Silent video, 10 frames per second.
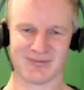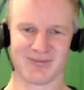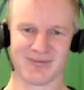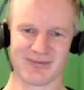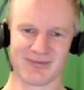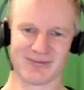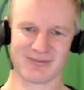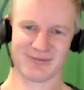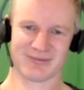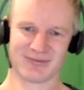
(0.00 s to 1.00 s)

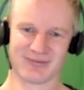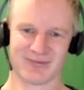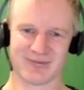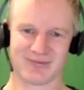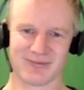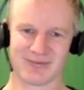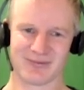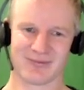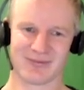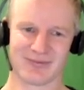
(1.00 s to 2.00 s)

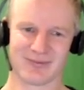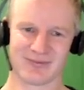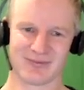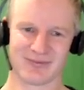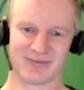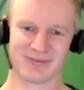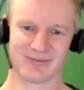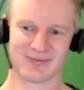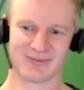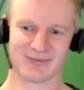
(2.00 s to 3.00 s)

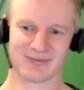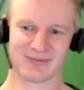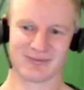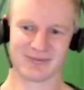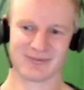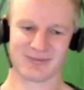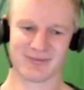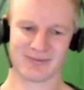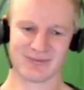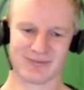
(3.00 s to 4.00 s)

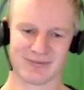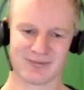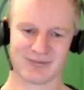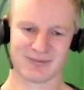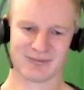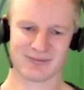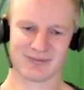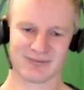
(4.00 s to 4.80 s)
[no speech]